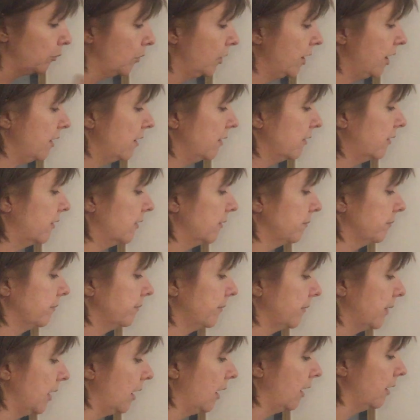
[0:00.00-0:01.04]
ways.
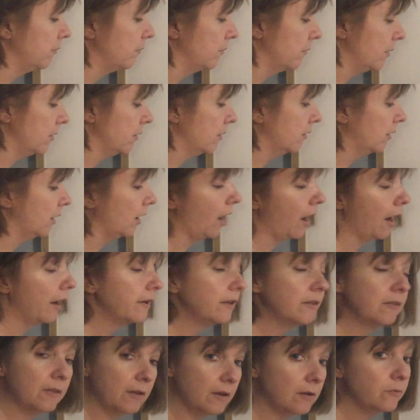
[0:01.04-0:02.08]
I
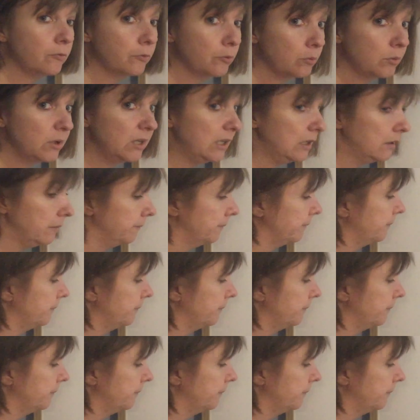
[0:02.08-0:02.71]
can think of 3.